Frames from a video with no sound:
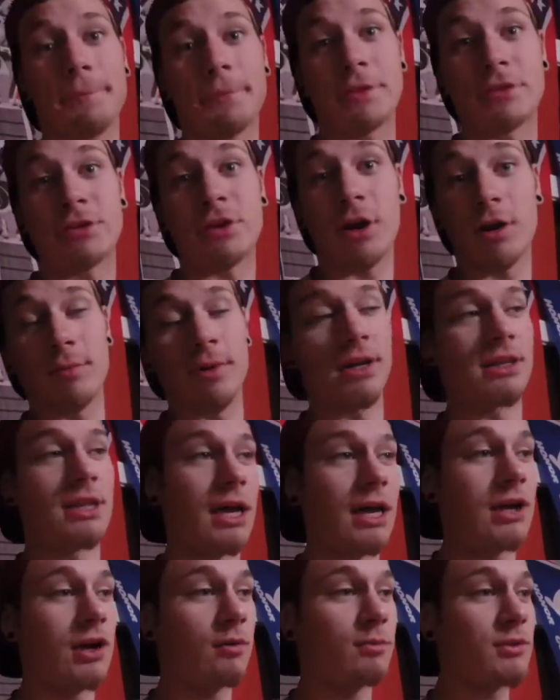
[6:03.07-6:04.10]
Sorry about
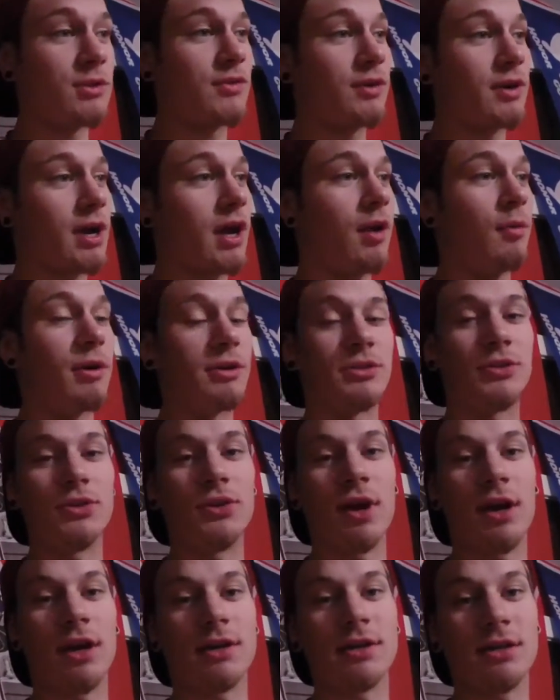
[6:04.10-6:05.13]
that. I almost forgot about you
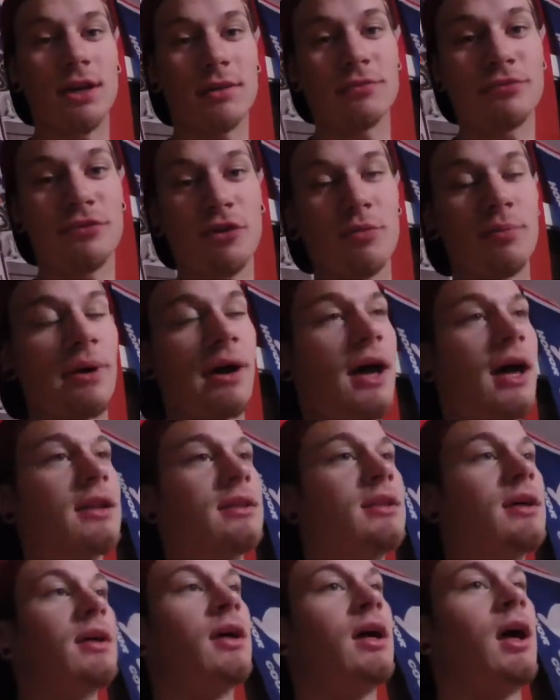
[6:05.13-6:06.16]
guys. I feel bad.
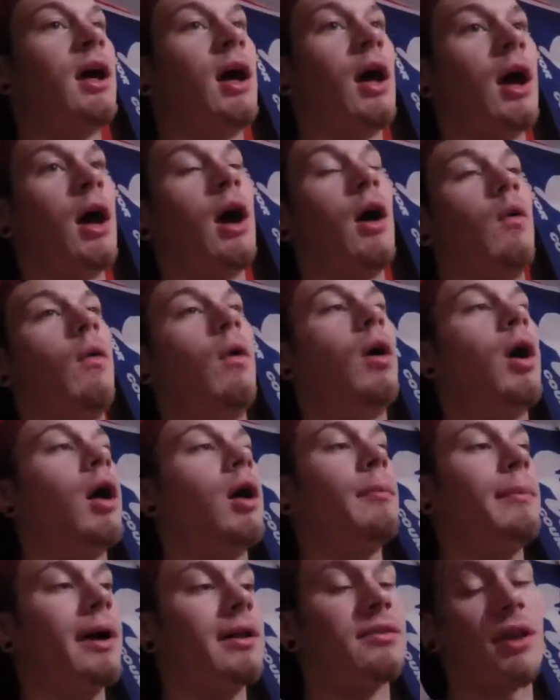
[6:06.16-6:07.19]
Well,
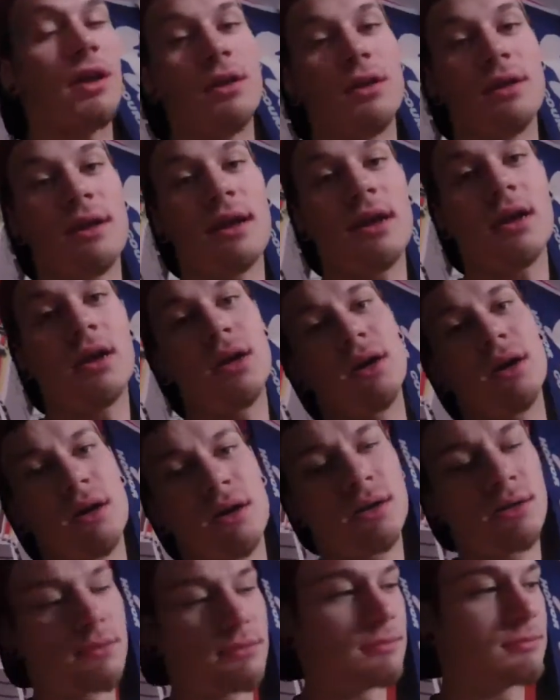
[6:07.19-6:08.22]
I'm about to end it here.
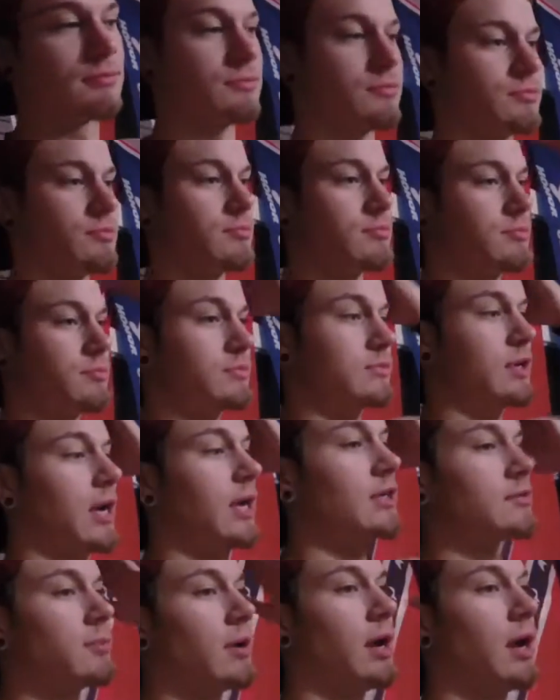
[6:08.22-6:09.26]

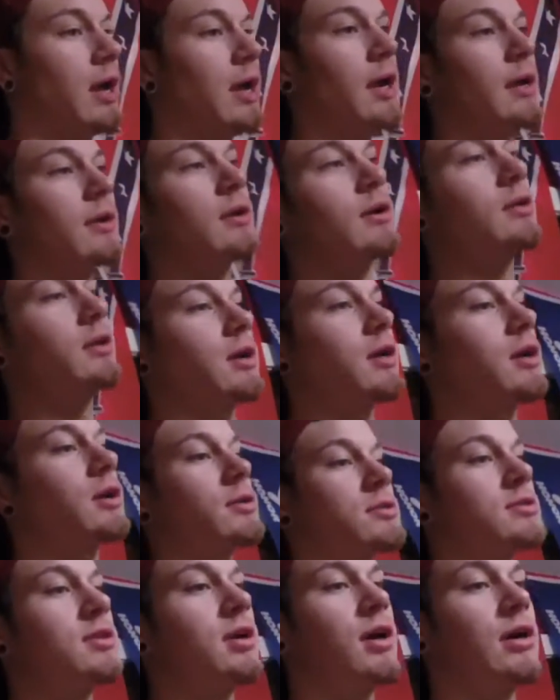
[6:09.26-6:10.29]
Change my hat and all that
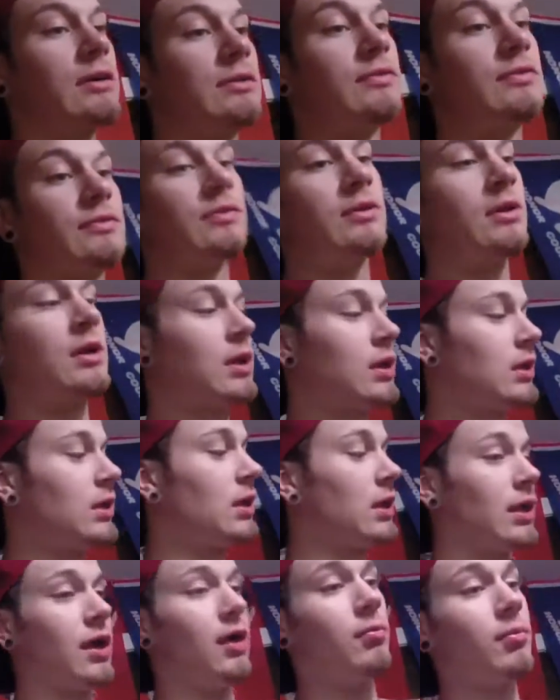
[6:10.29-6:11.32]
good stuff.
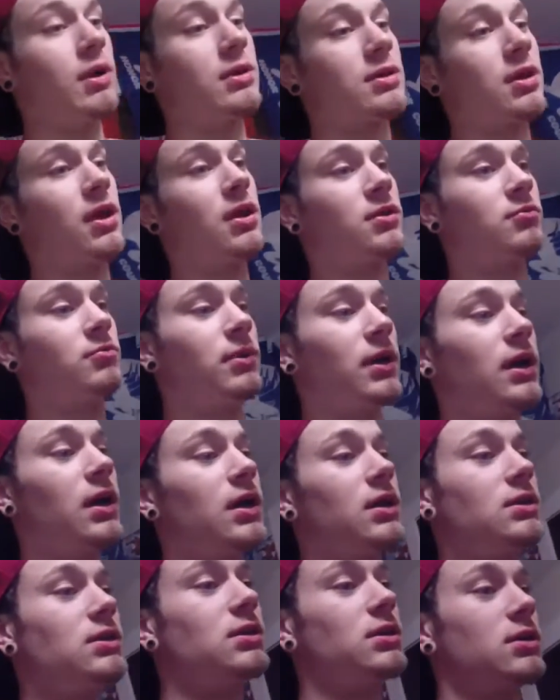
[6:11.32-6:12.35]
I'm about to head to
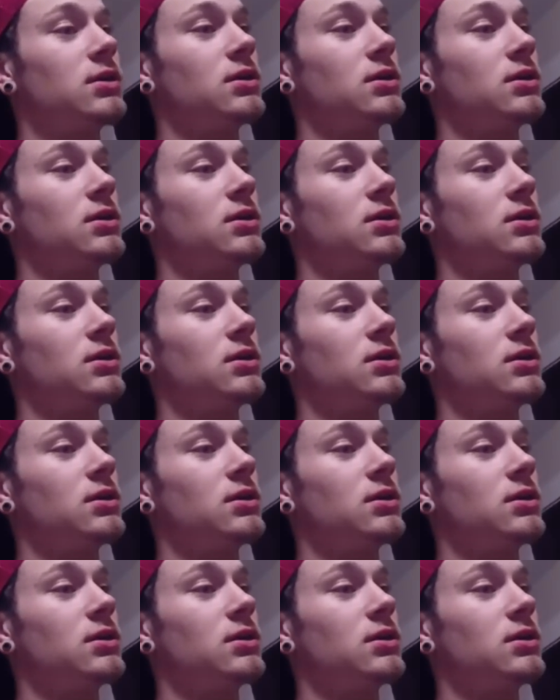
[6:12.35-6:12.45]
bed.